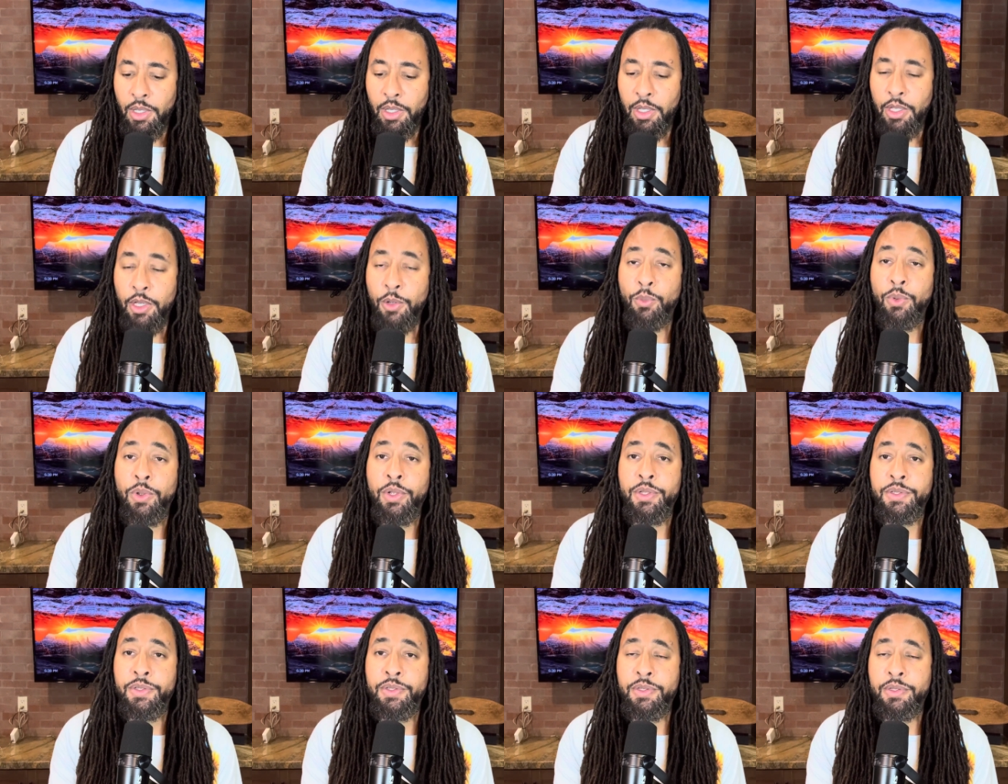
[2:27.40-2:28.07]
it
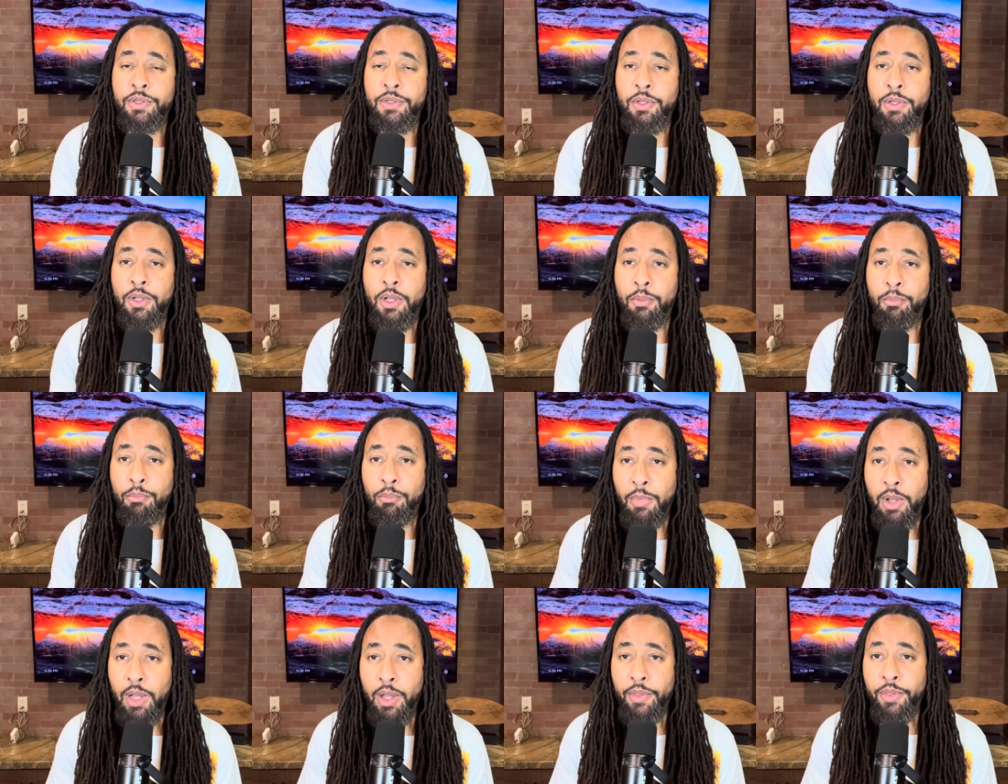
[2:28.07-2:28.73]
was a
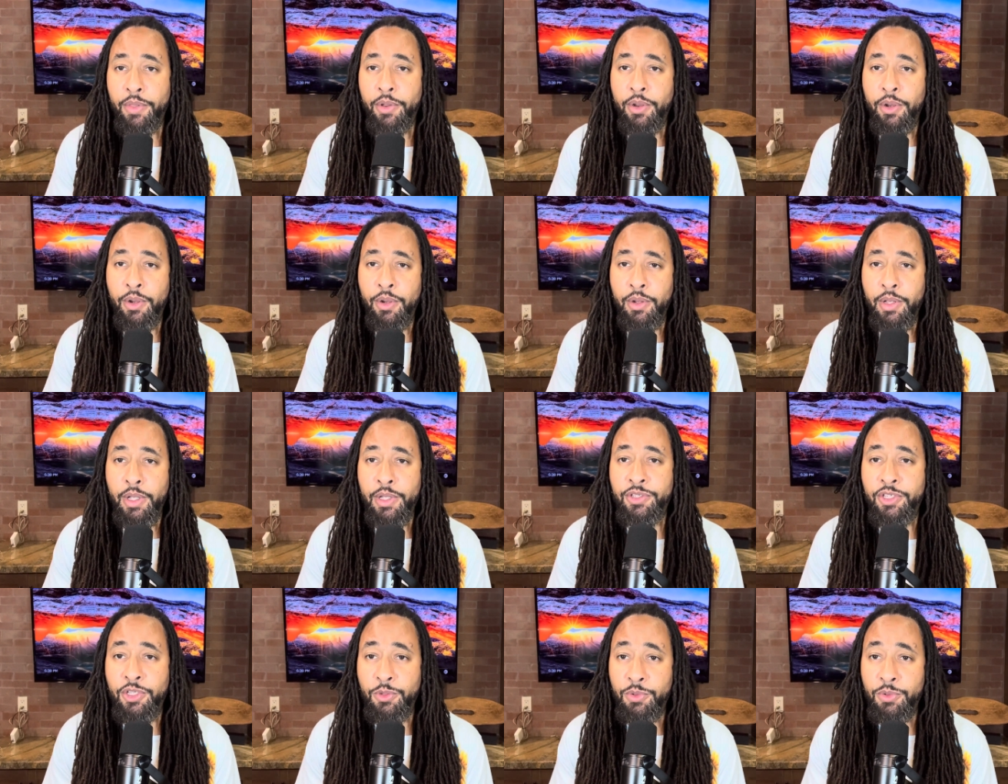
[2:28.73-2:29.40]
mother
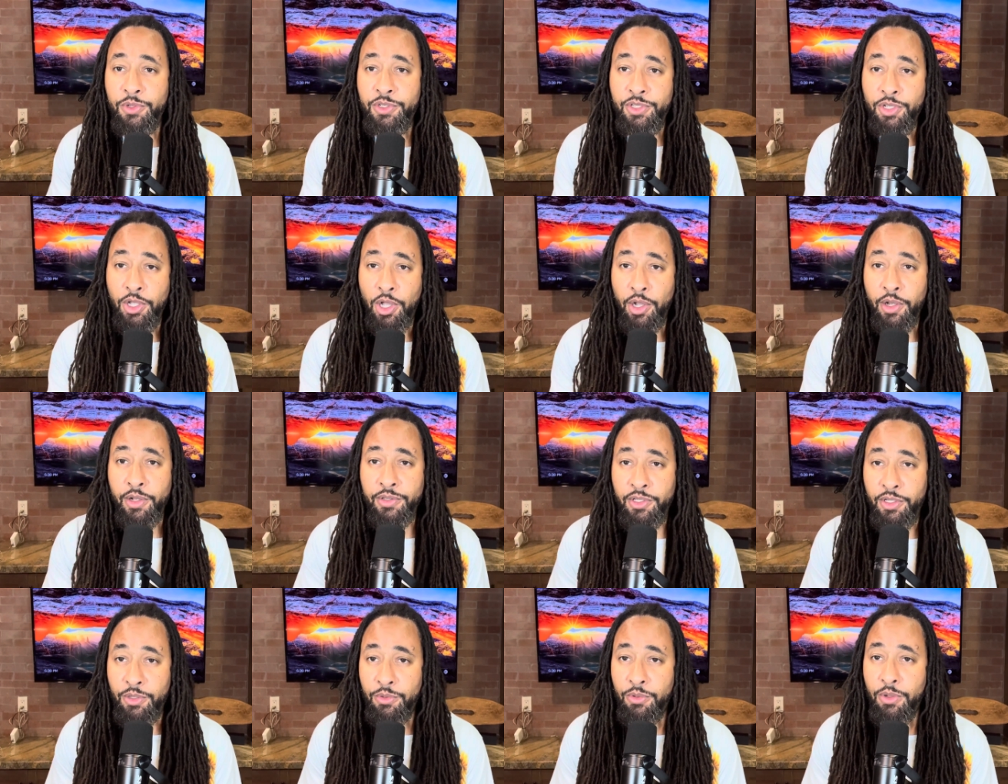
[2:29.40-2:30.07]
and she was
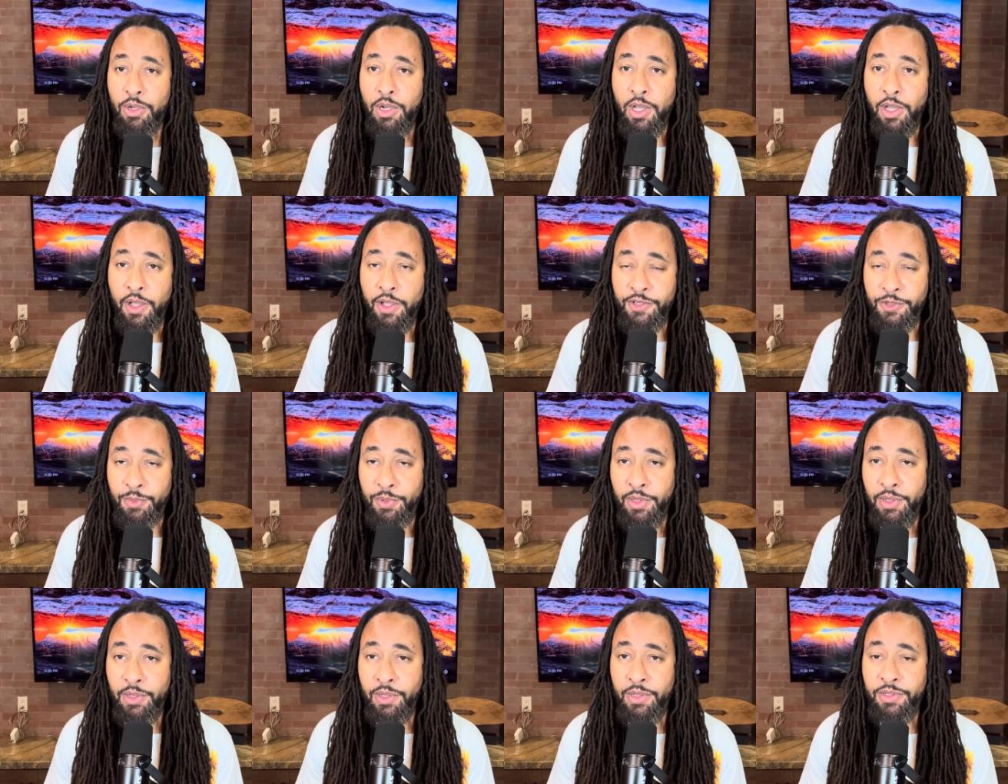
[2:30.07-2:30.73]
talking to her
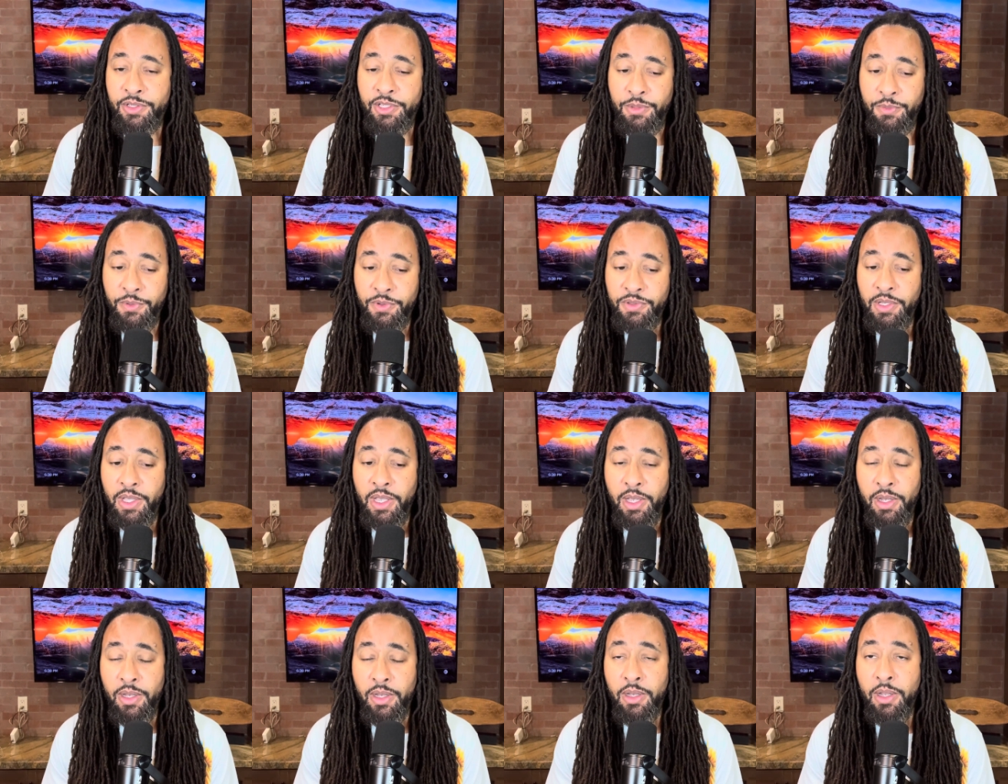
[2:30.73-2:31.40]
husband and she was
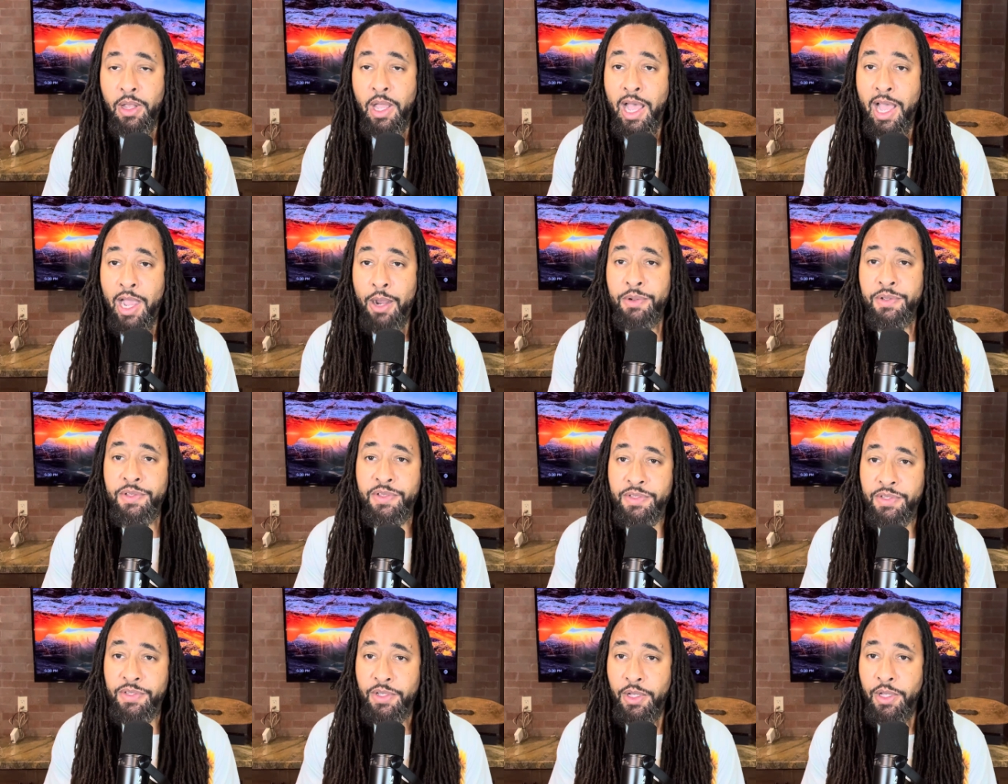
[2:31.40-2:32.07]
saying, Our
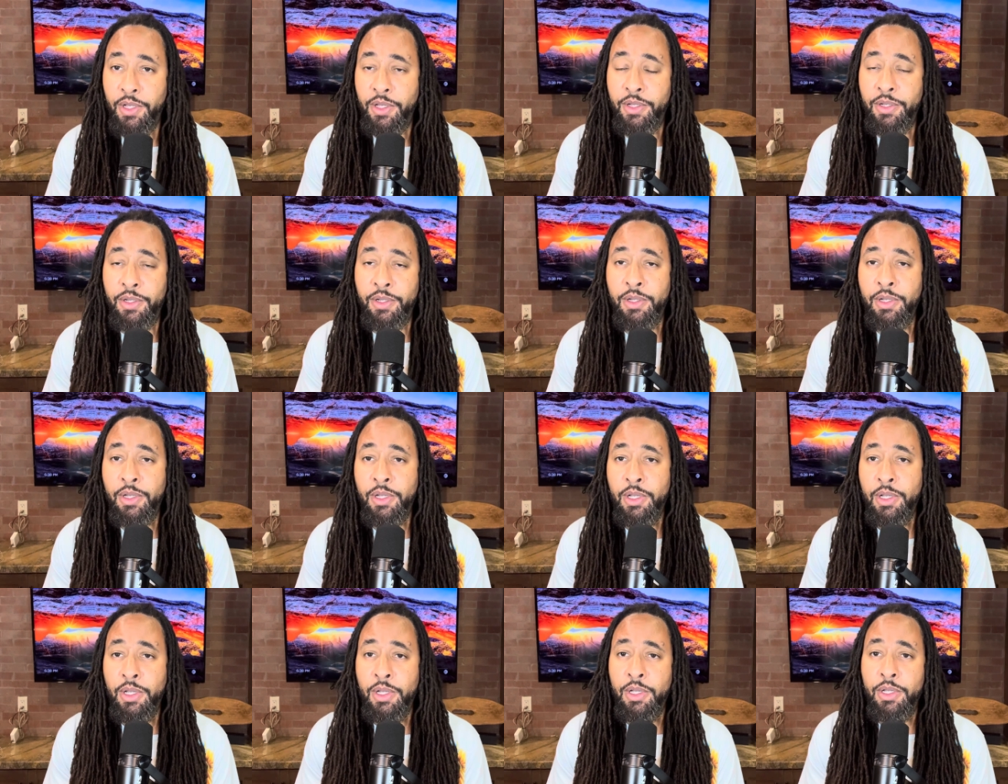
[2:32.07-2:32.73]
son
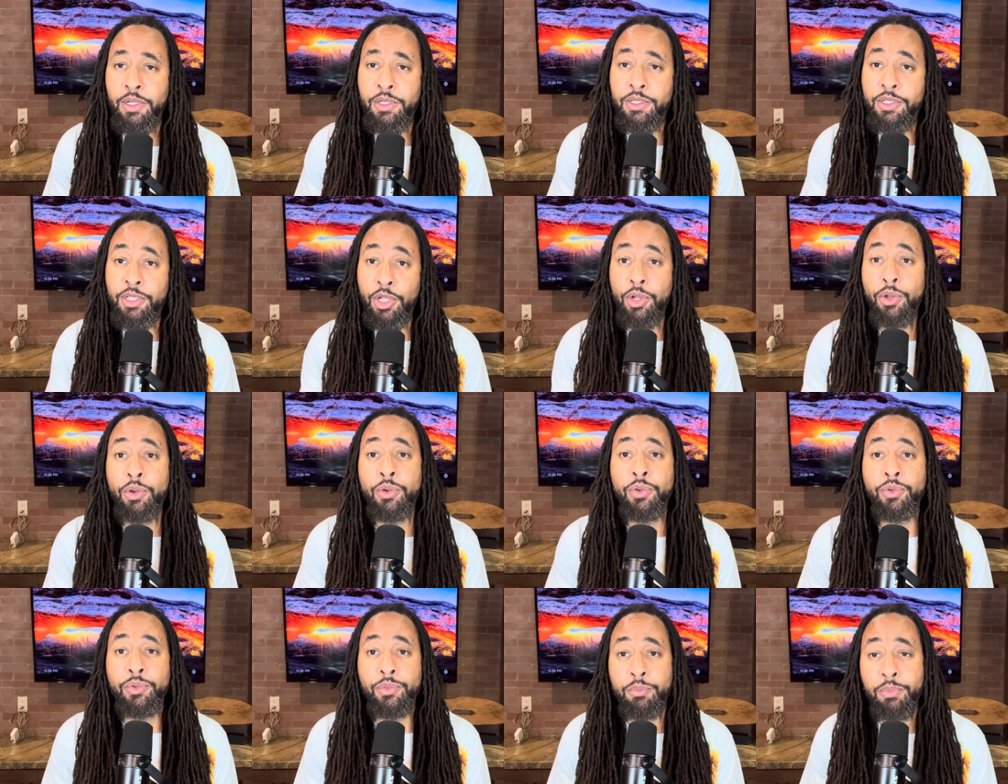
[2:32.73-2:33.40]

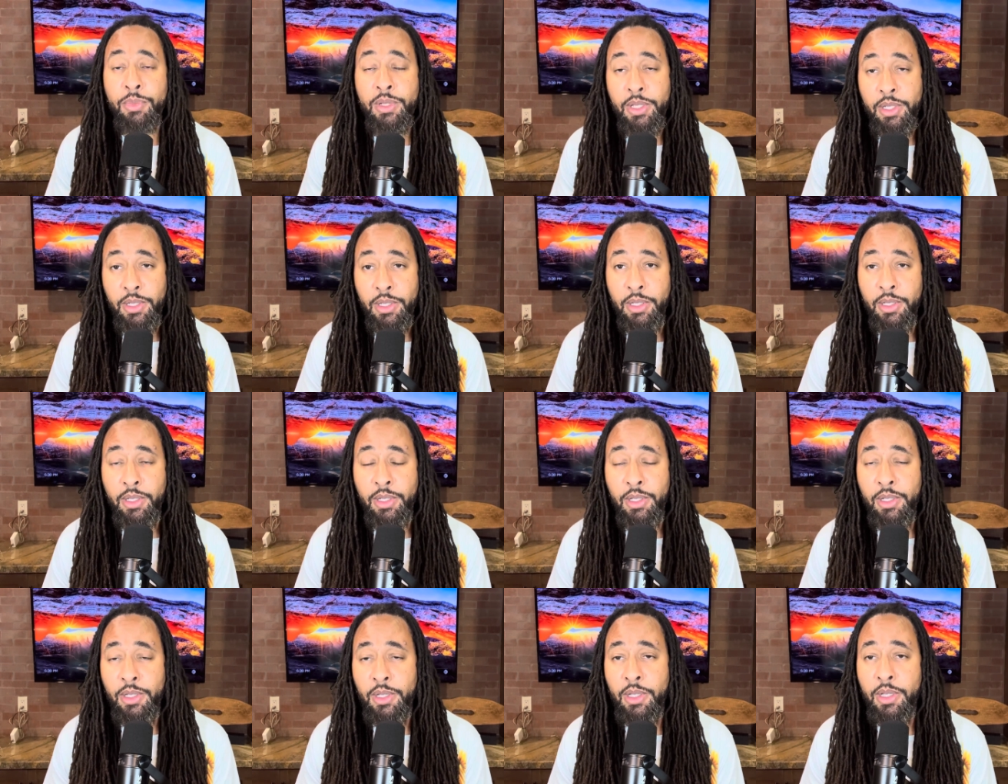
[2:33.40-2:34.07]
told
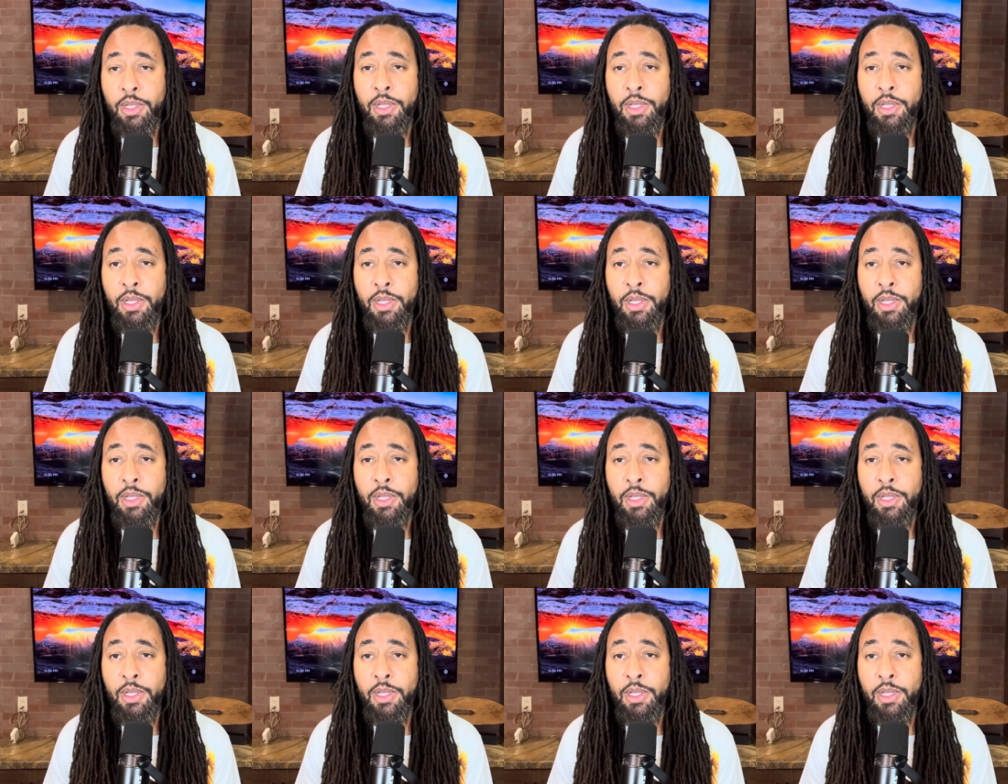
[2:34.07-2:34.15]
me